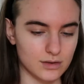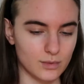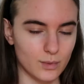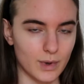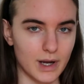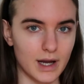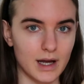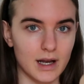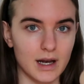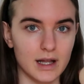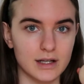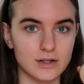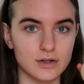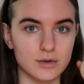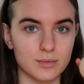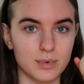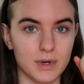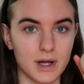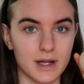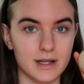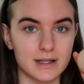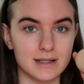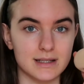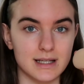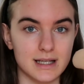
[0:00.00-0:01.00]
The way I like to
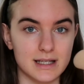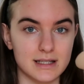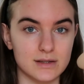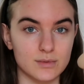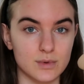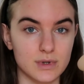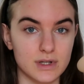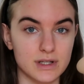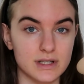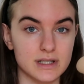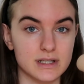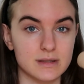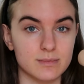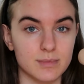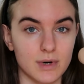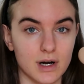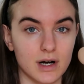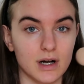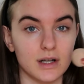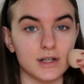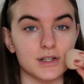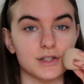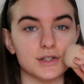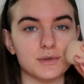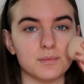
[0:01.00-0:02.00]
apply this is with a
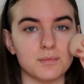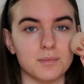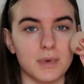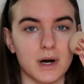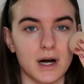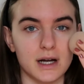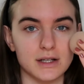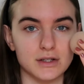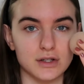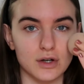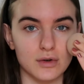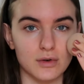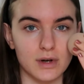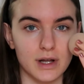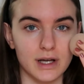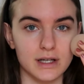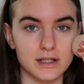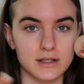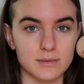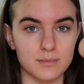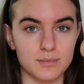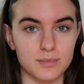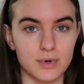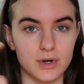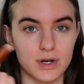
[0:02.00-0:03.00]
sponge, but I don't like
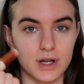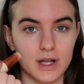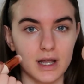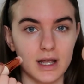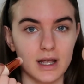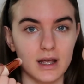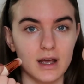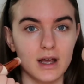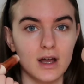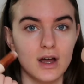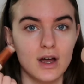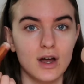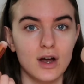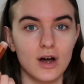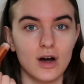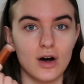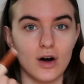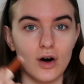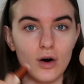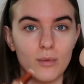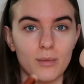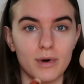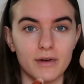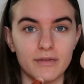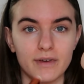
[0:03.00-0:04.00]
to put it
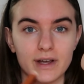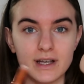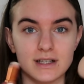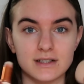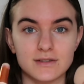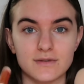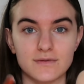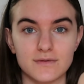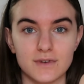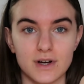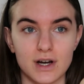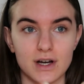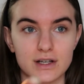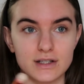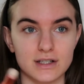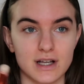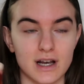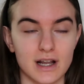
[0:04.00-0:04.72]
on my face first.